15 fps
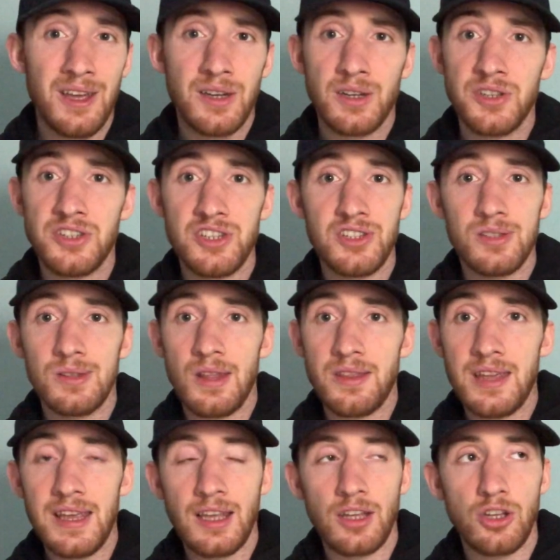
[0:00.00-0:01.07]
because this is the
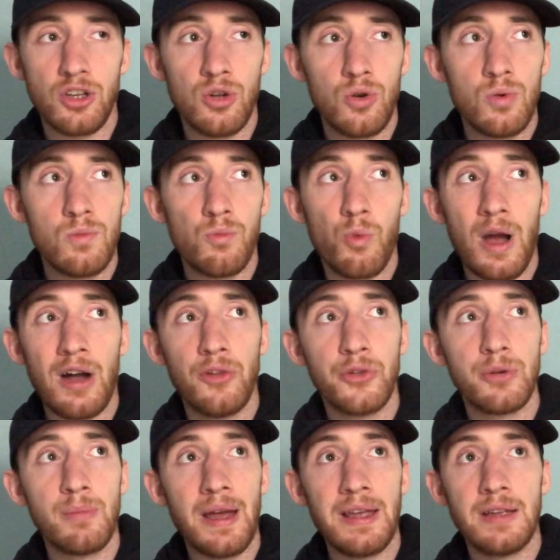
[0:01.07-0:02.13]
thing, you know,
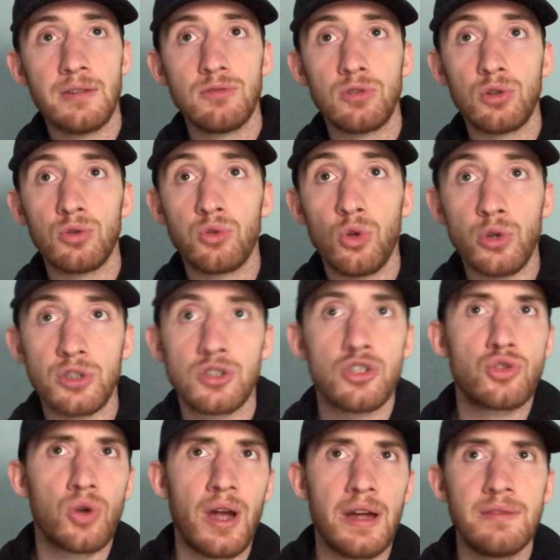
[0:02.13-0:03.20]
Wilder might look to
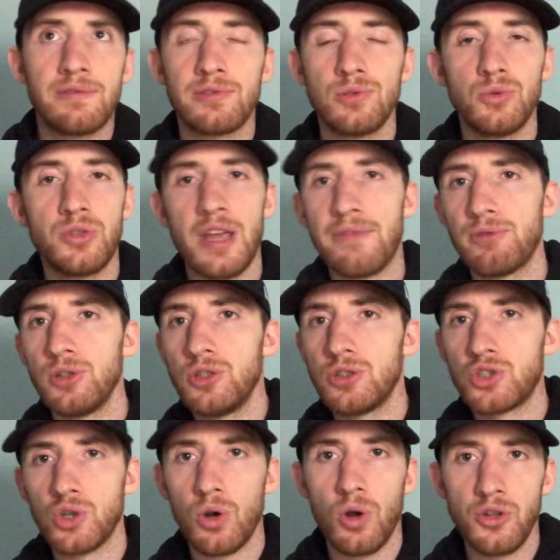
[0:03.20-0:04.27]
try and throw different
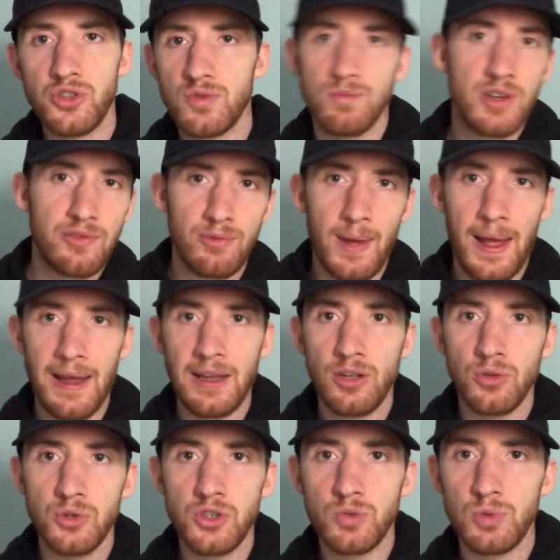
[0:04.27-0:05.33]
shots from different angles,